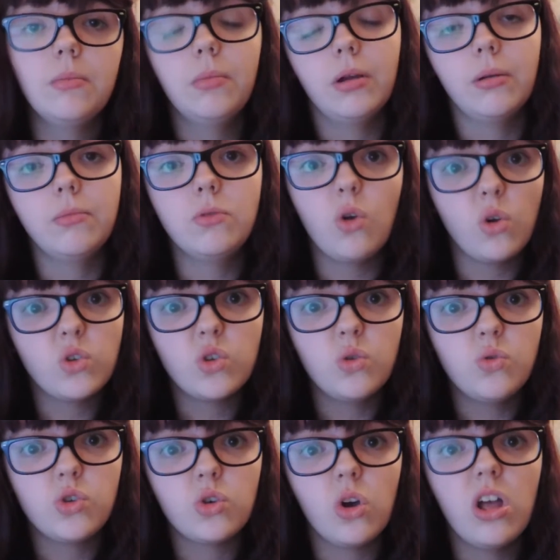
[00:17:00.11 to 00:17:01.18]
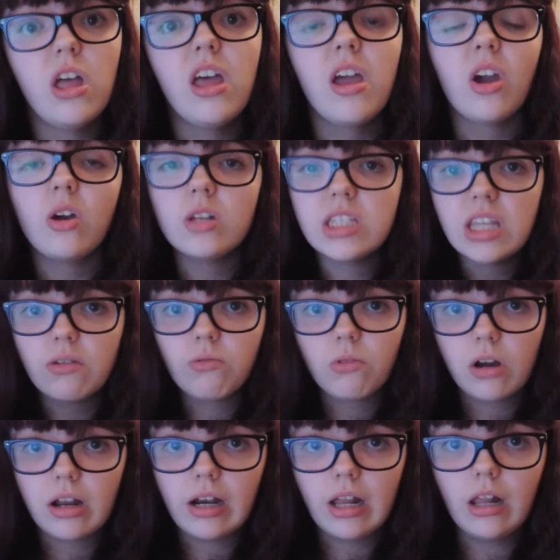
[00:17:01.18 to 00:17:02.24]
but I'm not too sure because they're
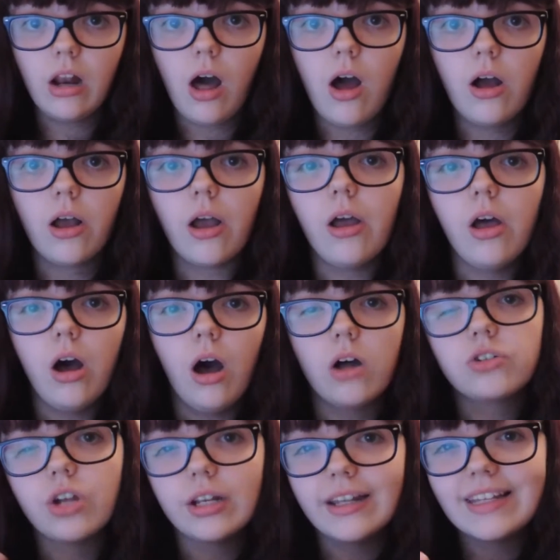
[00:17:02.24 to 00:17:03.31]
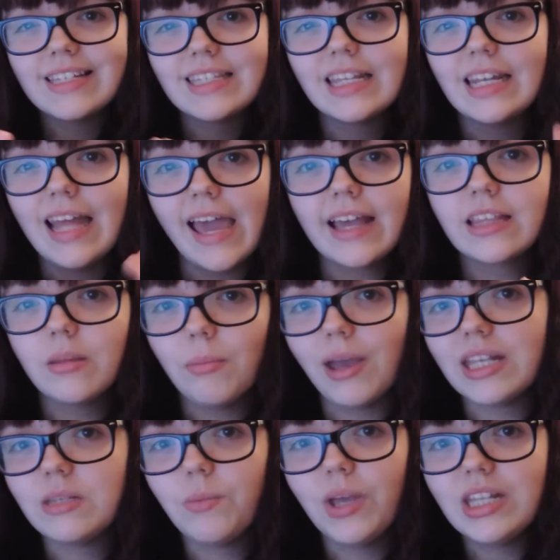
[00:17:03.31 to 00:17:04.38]
really long. I'll try and like select the
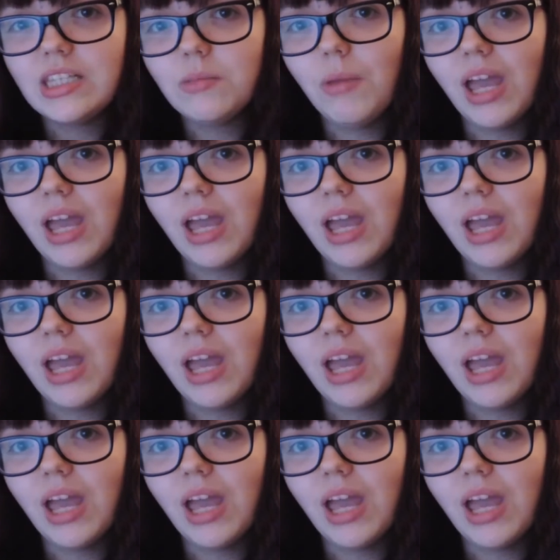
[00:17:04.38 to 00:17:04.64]
best bits